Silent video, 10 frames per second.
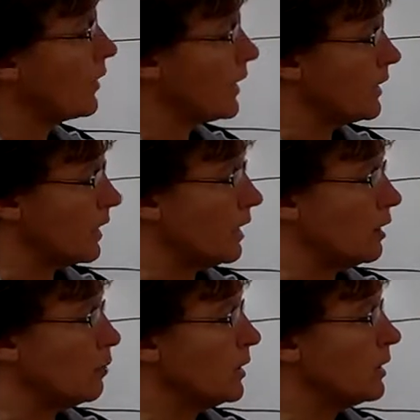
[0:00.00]
find
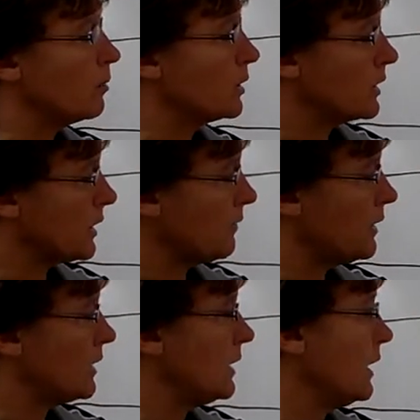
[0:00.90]
element number
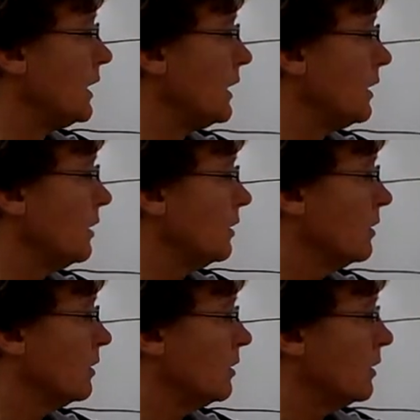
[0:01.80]
17.
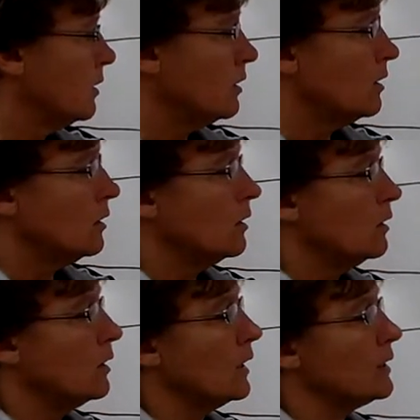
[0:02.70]

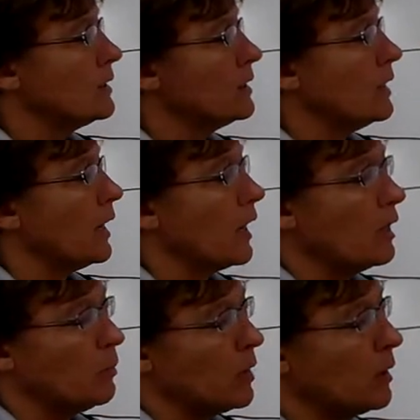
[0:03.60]
Let's see,
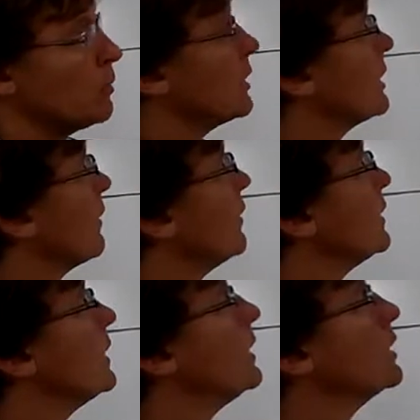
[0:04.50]
element number
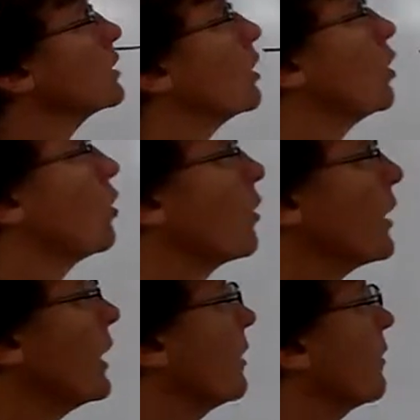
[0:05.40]
17 is chlorine.